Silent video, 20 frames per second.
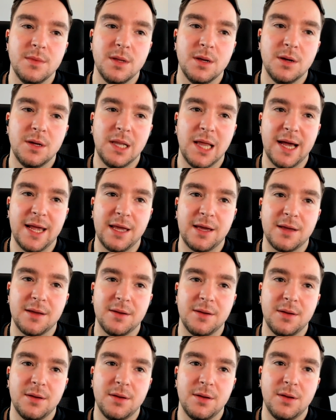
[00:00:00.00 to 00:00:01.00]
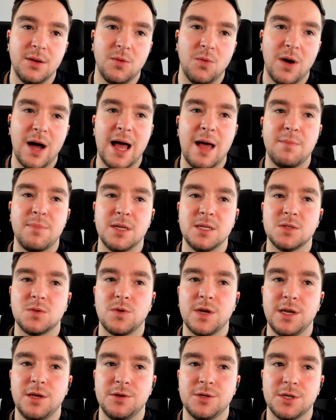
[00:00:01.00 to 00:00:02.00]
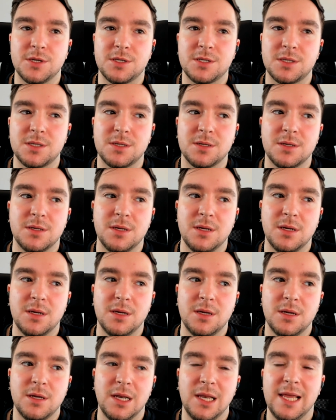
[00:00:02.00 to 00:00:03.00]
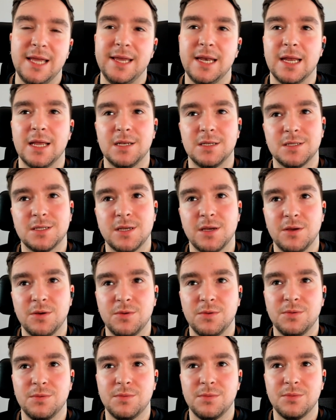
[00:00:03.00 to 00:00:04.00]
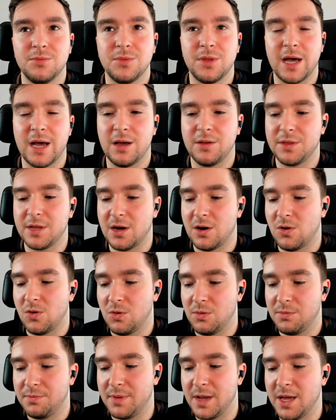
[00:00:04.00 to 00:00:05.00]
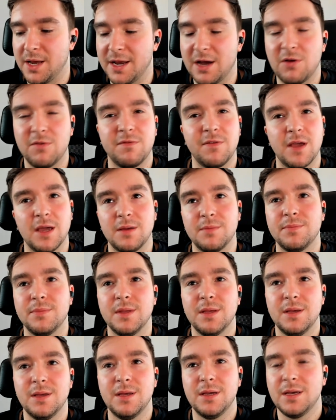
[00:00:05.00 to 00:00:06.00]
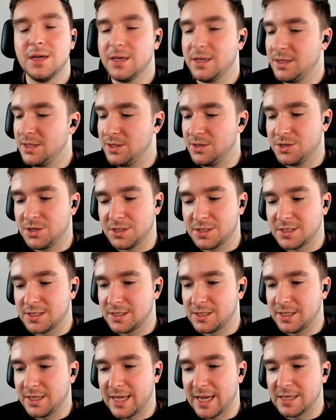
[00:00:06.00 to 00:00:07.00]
like what happens when you just lean into that that whole burnout thing. Mm you just get